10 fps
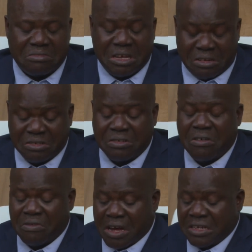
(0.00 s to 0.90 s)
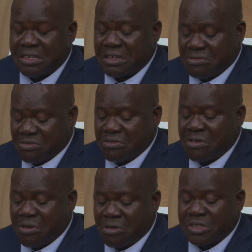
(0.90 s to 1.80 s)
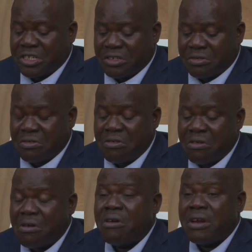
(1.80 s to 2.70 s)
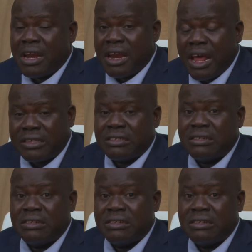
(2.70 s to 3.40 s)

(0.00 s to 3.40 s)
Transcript: they discovered they could not continue unless